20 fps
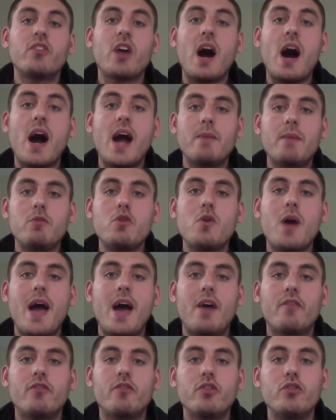time you
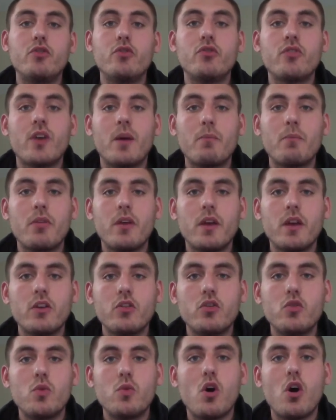have to do something,
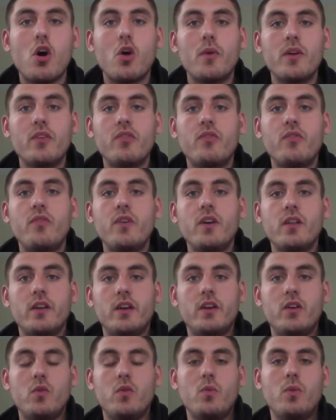you will always fill
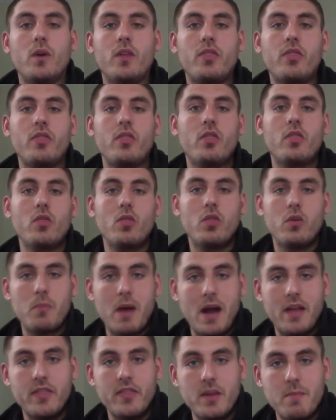it with
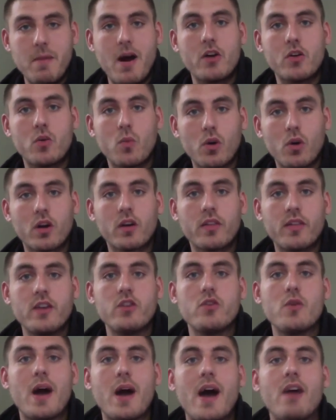the amount of work that
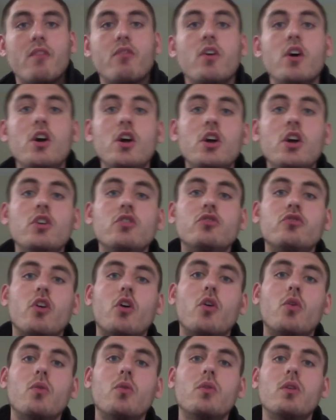you have.
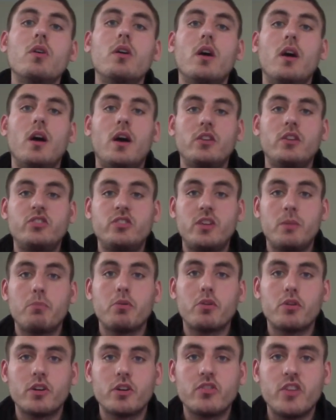So a
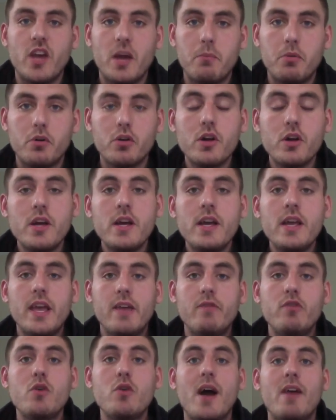simpler example,
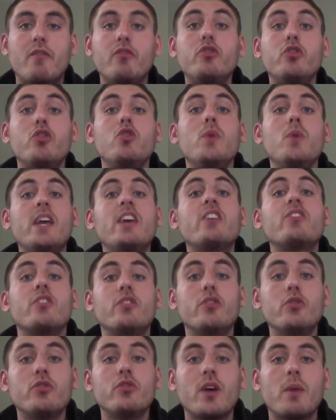if you have 2 weeks to
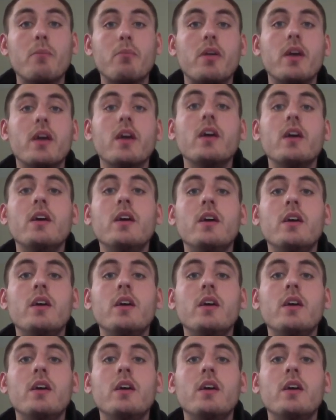do something,